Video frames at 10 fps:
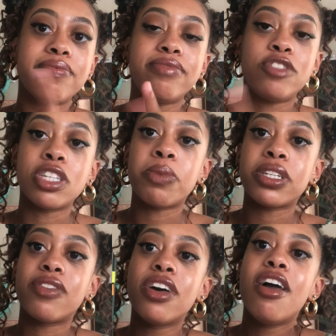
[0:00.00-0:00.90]
Just say
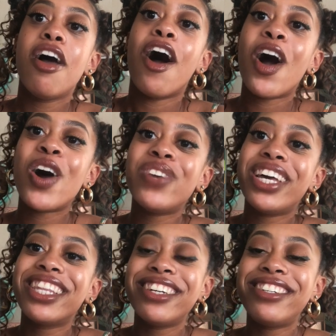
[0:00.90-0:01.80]
myself. Um, it
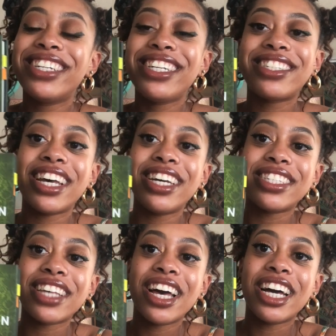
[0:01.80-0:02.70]
literally
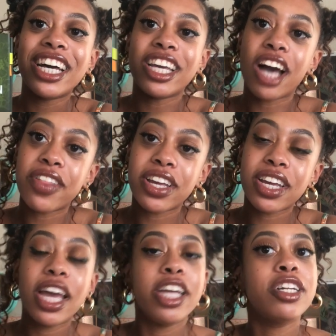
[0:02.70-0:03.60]
says Gothic,
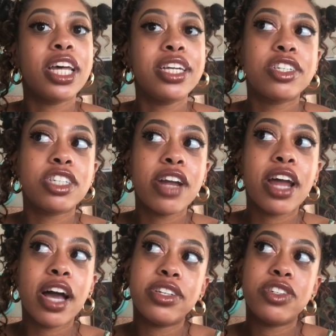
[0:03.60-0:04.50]
and you're like, "Jared,
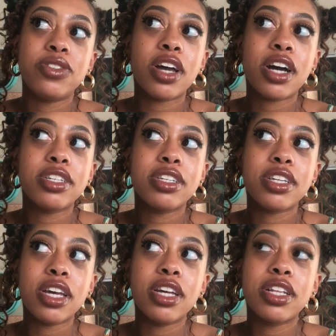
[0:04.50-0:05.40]
how did you not
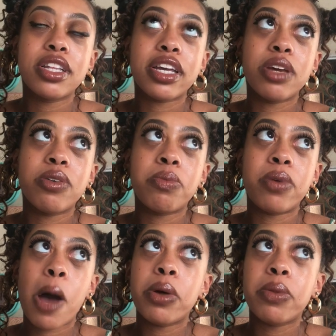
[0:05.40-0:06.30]
get like it would
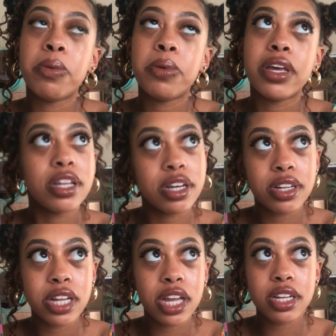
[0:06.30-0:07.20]
probably be a
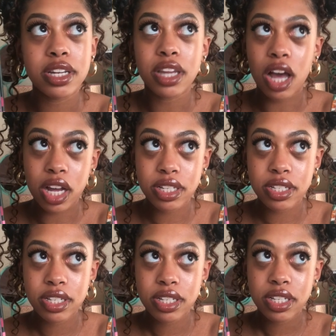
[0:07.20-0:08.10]
little like not
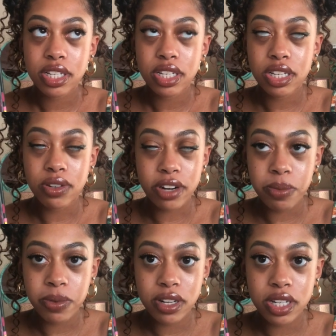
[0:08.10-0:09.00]

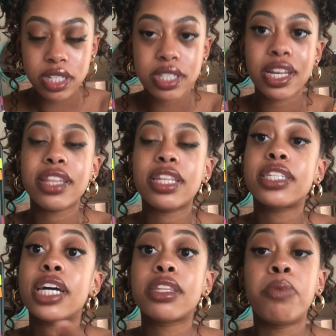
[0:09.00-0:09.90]
normal? And it's like that's
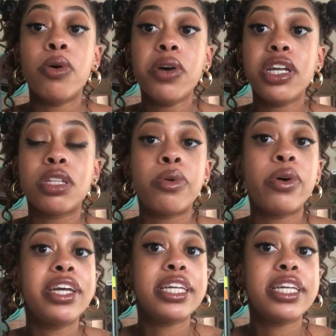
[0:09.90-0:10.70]
not the point. The point